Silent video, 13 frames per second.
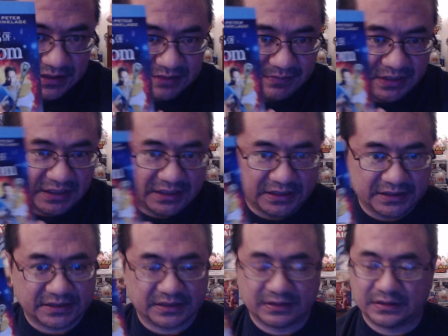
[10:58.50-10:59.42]
his
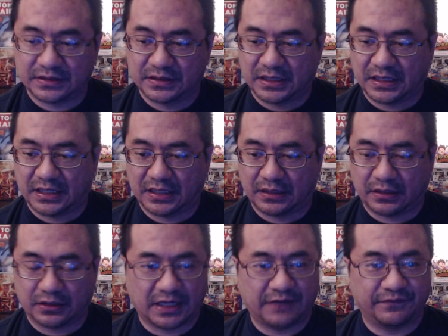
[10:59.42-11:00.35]
buddies
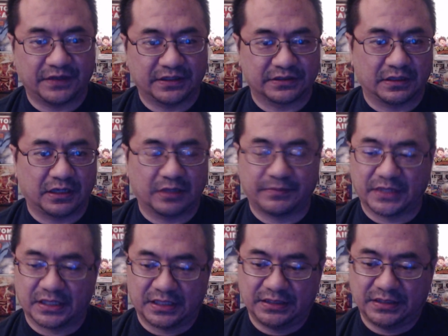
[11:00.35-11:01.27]
are heavy into
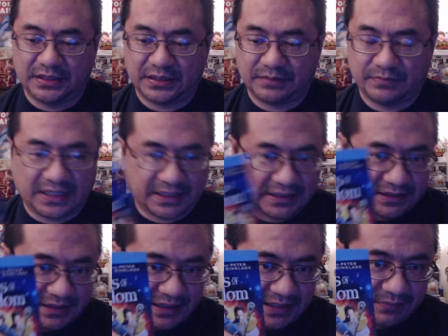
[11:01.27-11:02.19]
LARPing, and he back
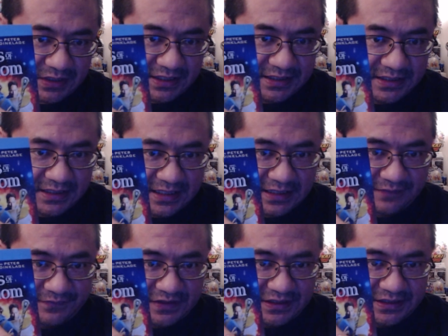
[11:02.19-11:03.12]
in the day played a
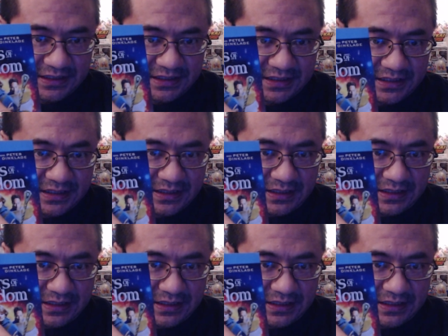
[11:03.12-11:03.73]
lot of D&D